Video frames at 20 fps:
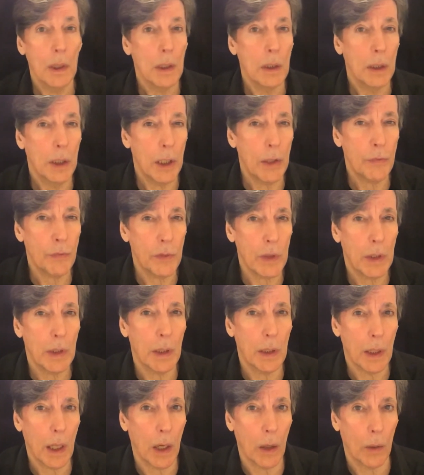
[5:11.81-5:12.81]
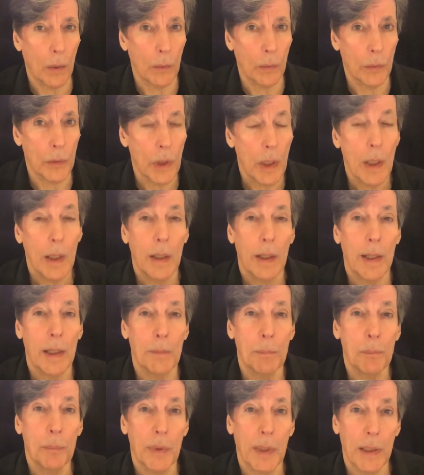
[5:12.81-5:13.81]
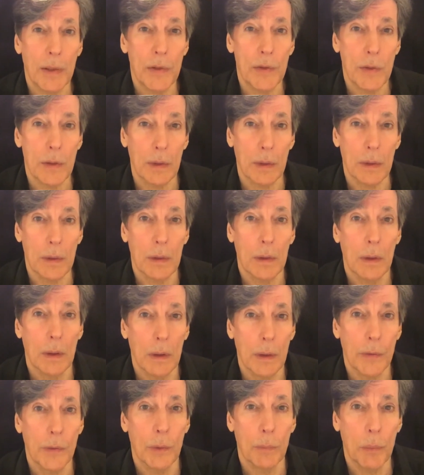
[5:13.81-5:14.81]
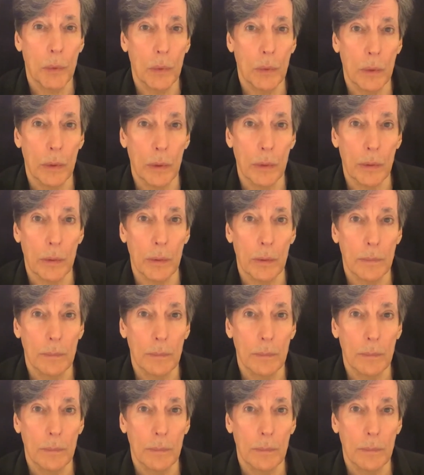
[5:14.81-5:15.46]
lifted it out and placed it on the board.